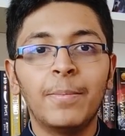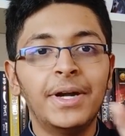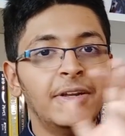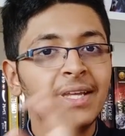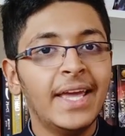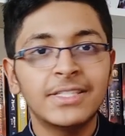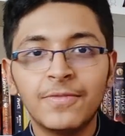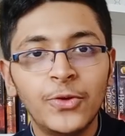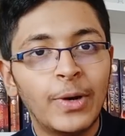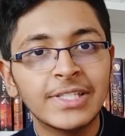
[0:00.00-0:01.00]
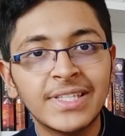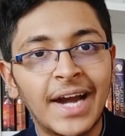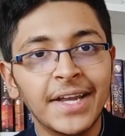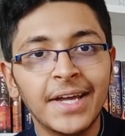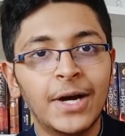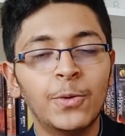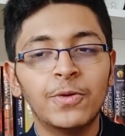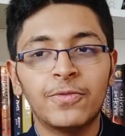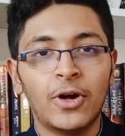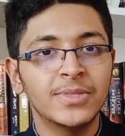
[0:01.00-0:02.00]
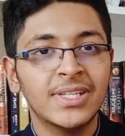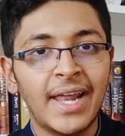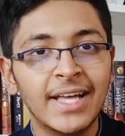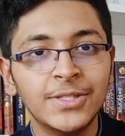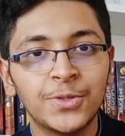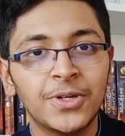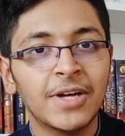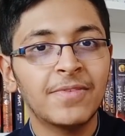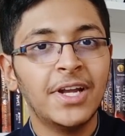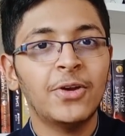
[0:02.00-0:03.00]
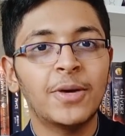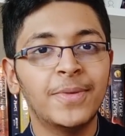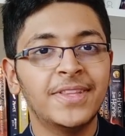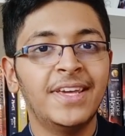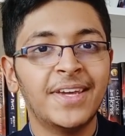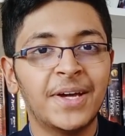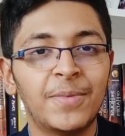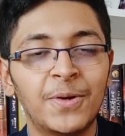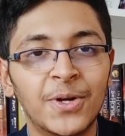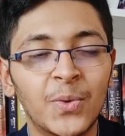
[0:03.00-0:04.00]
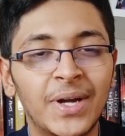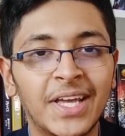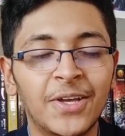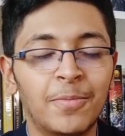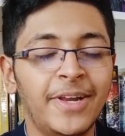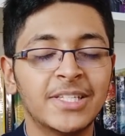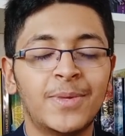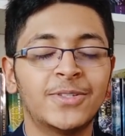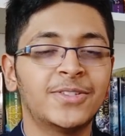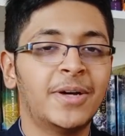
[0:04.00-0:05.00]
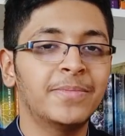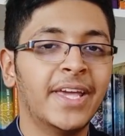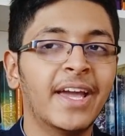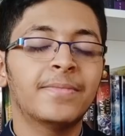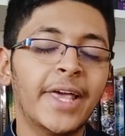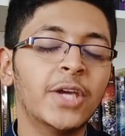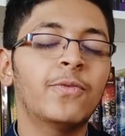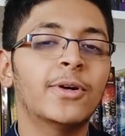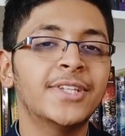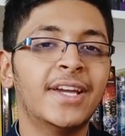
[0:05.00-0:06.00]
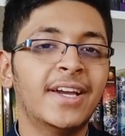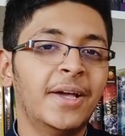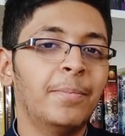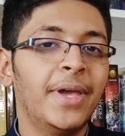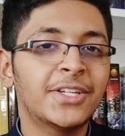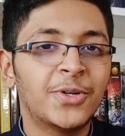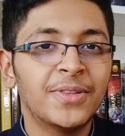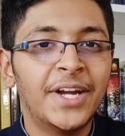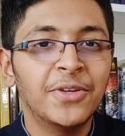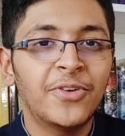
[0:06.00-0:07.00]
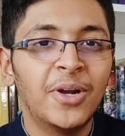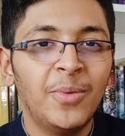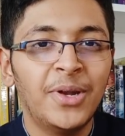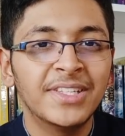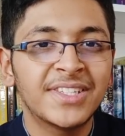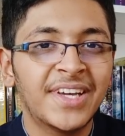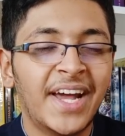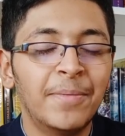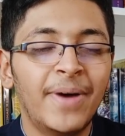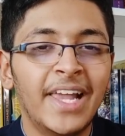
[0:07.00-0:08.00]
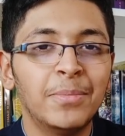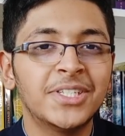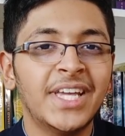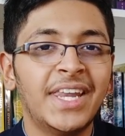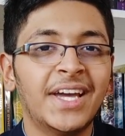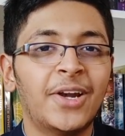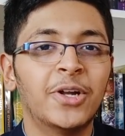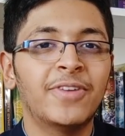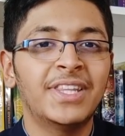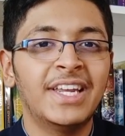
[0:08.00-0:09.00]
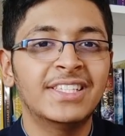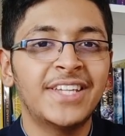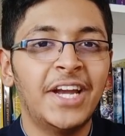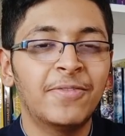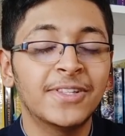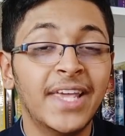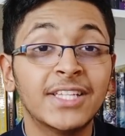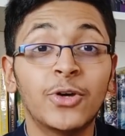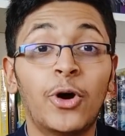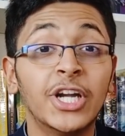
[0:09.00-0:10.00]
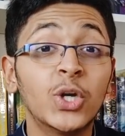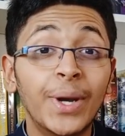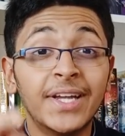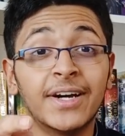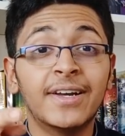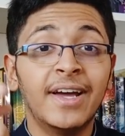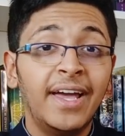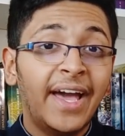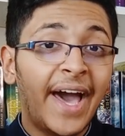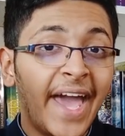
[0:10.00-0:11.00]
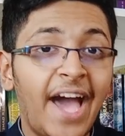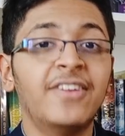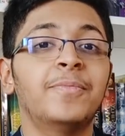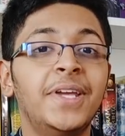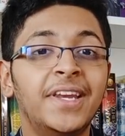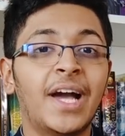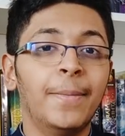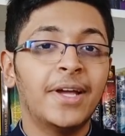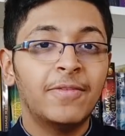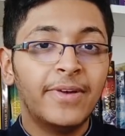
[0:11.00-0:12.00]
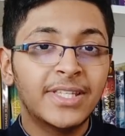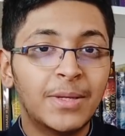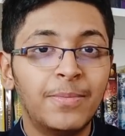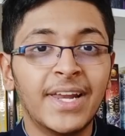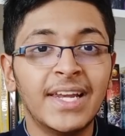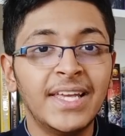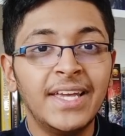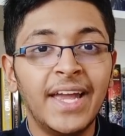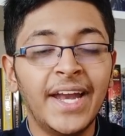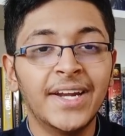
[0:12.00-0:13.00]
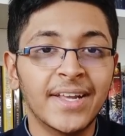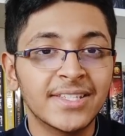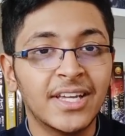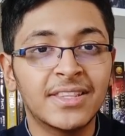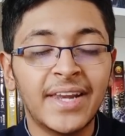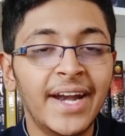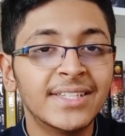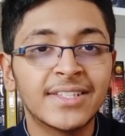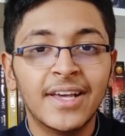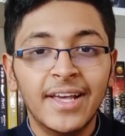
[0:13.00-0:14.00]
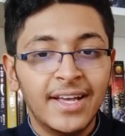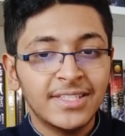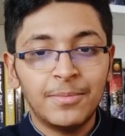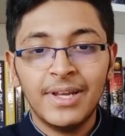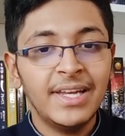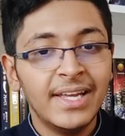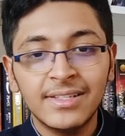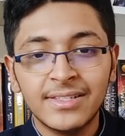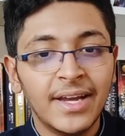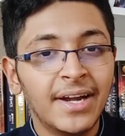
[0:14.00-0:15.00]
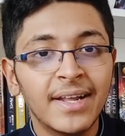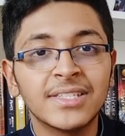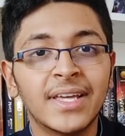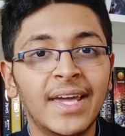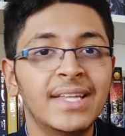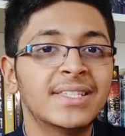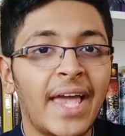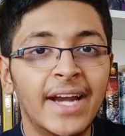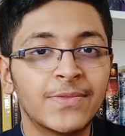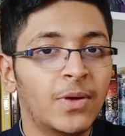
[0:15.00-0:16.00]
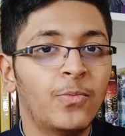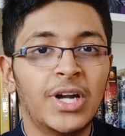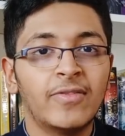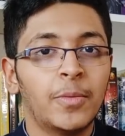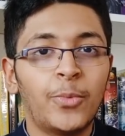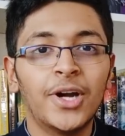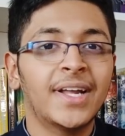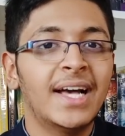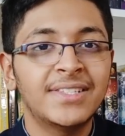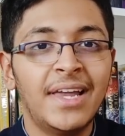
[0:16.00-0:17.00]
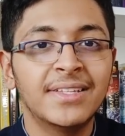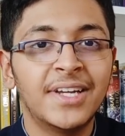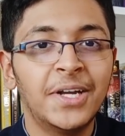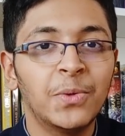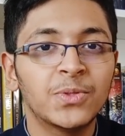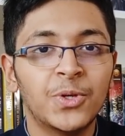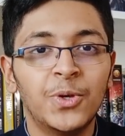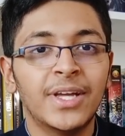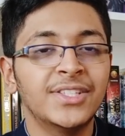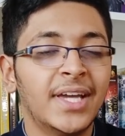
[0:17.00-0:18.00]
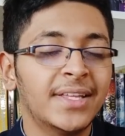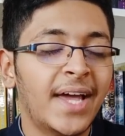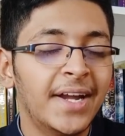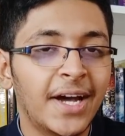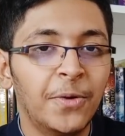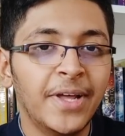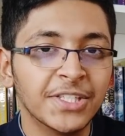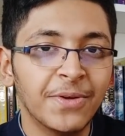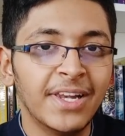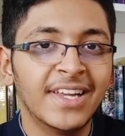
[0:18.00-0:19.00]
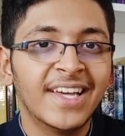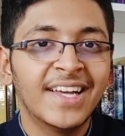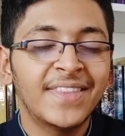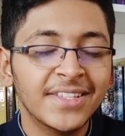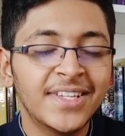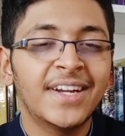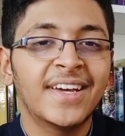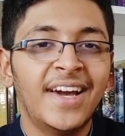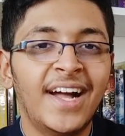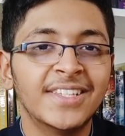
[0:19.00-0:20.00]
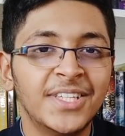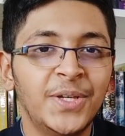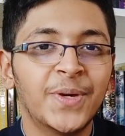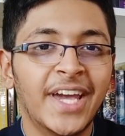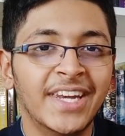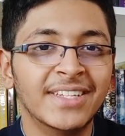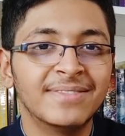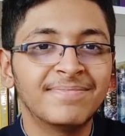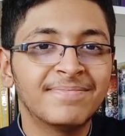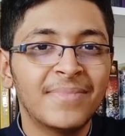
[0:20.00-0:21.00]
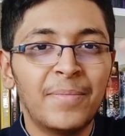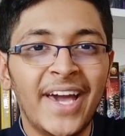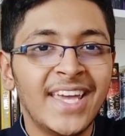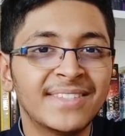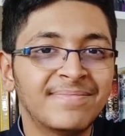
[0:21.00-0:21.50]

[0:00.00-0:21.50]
But in case if you are starting out from scratch, you should definitely not be thinking about quitting your placements or something. Thank you for watching. Make sure that you follow me on Instagram. I'll be sharing a lot of other insightful things. On Twitter, I have been coming up with some really interesting threads, some really interesting insights from whatever podcast I listen to. So you can check that out as well. That's it. I'll see you again. Bye-bye.